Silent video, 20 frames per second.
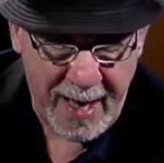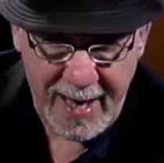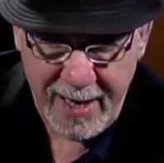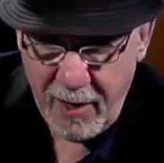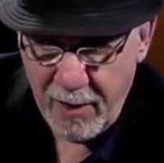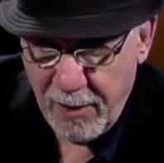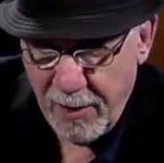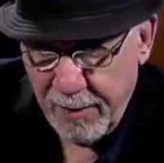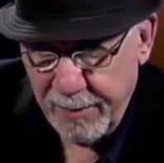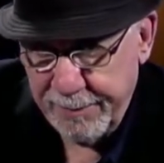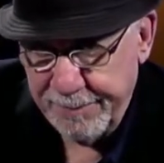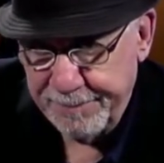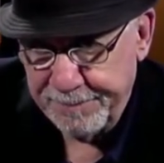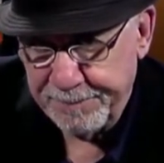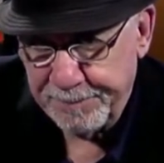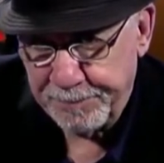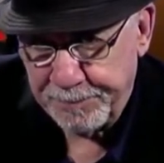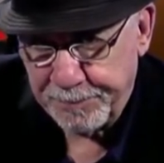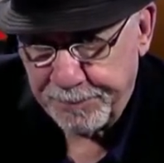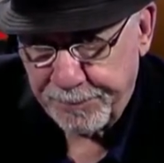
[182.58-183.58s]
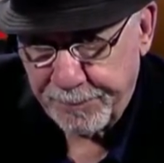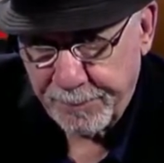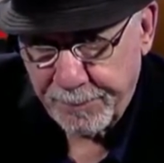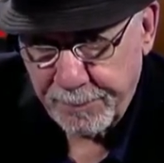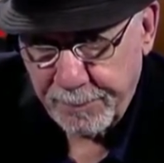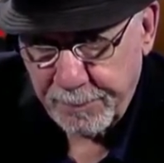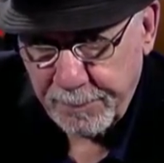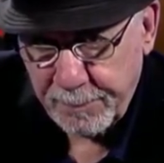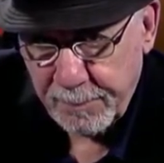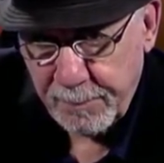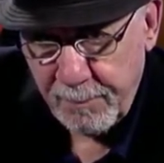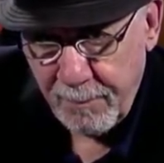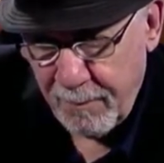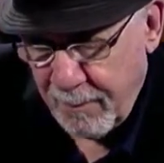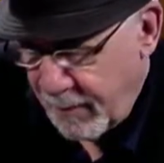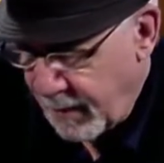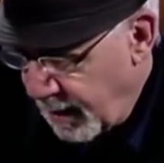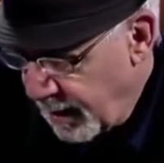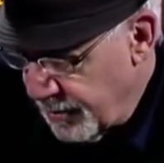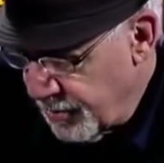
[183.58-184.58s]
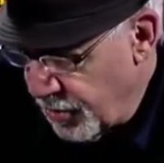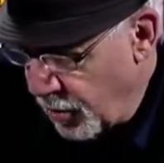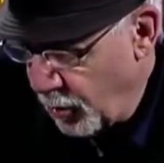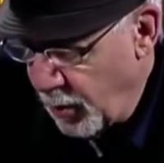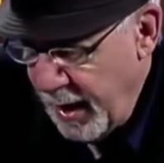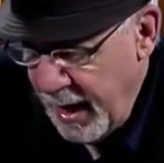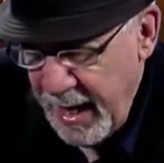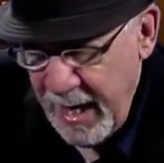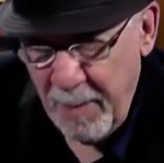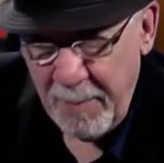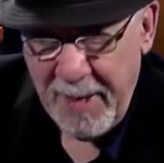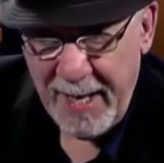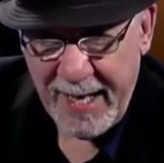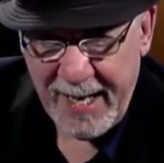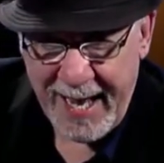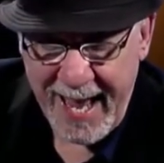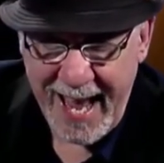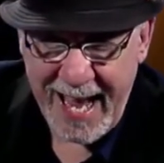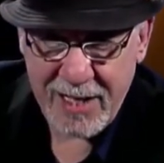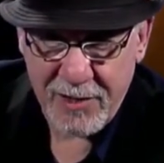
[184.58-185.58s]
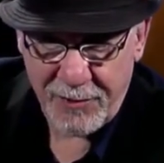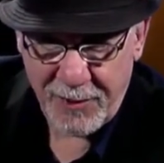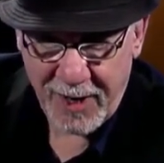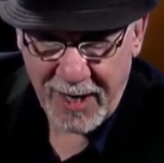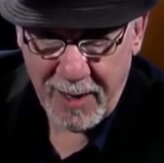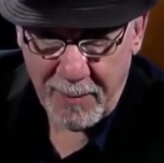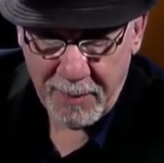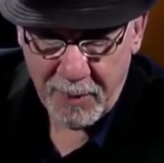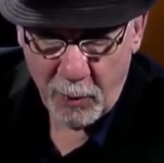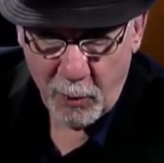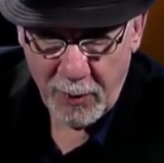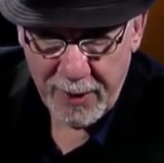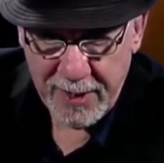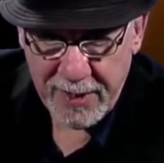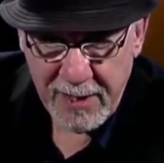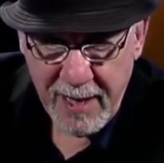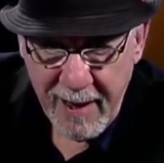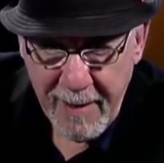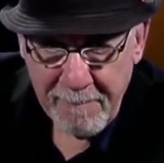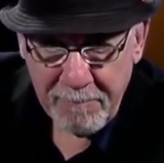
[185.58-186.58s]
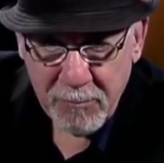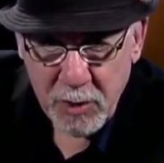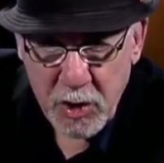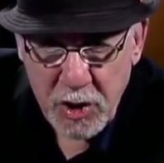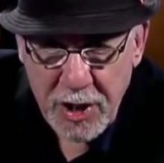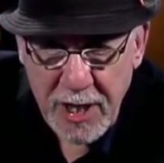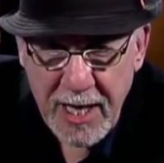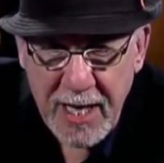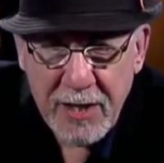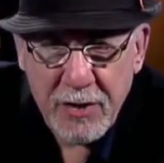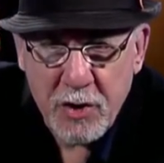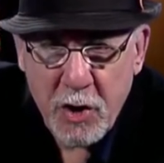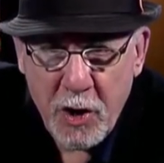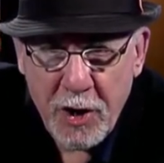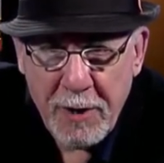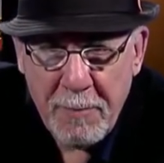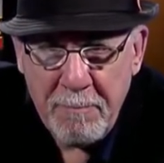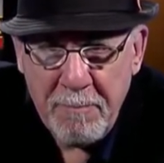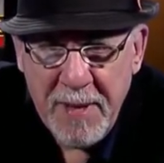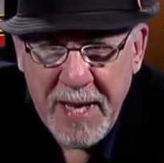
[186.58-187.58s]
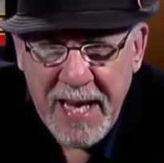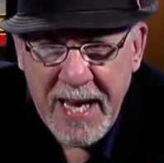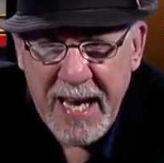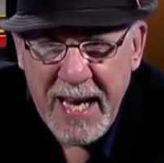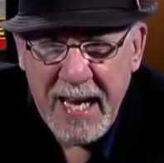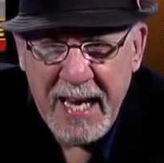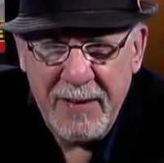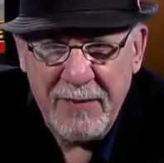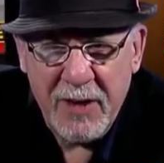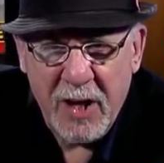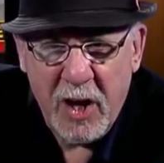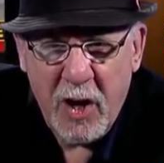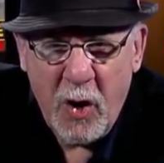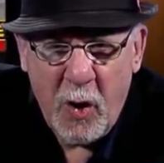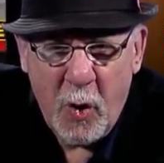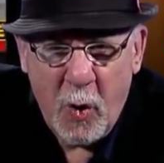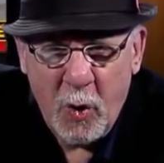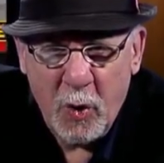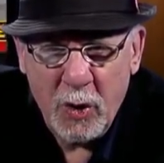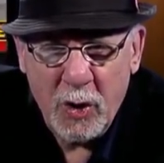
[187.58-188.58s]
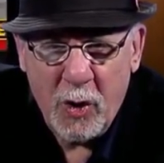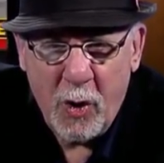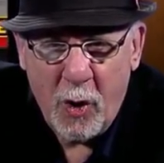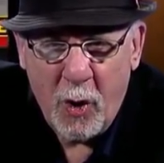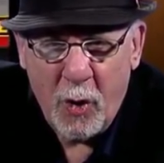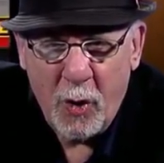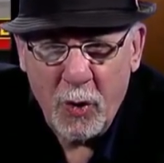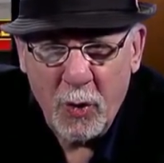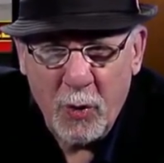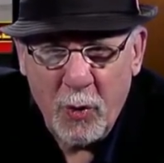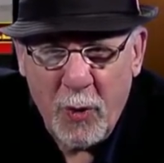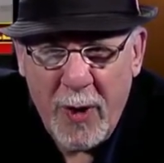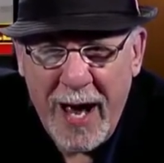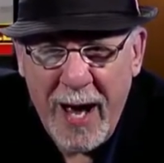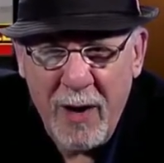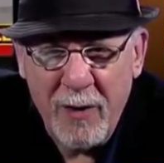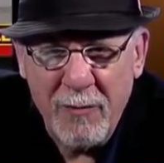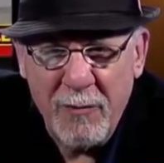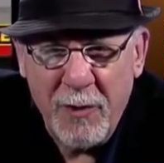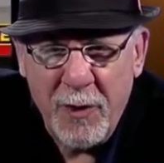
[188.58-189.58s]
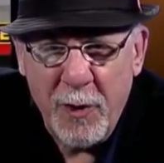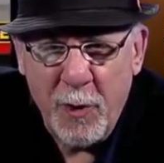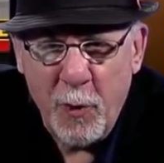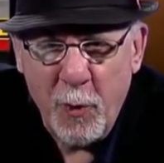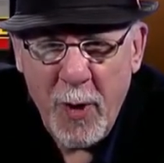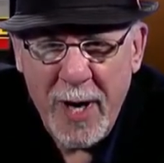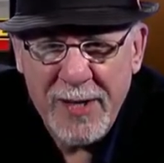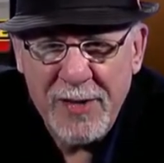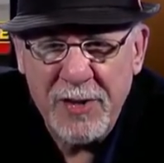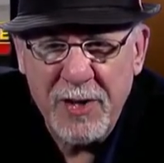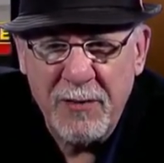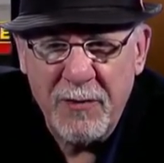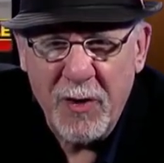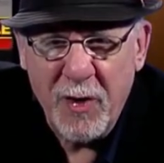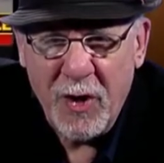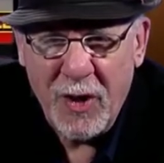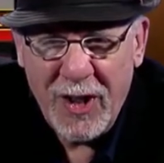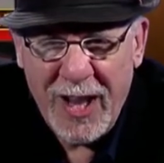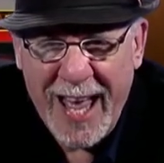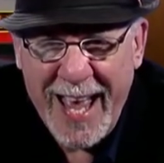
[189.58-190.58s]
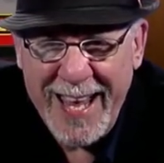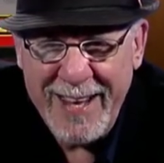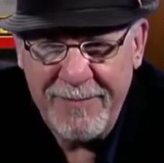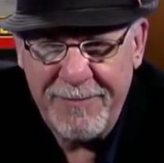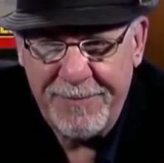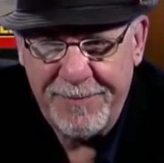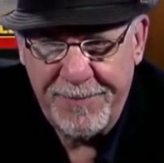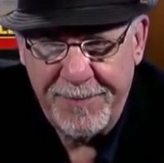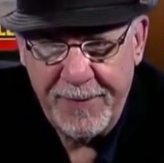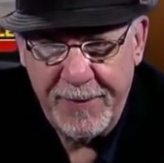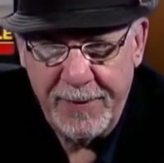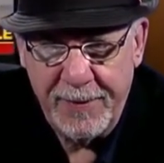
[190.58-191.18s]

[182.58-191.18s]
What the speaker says: I heard. So he'll be in a cast for a couple of weeks. She's going to be in the cold, cold ground for the rest of her life.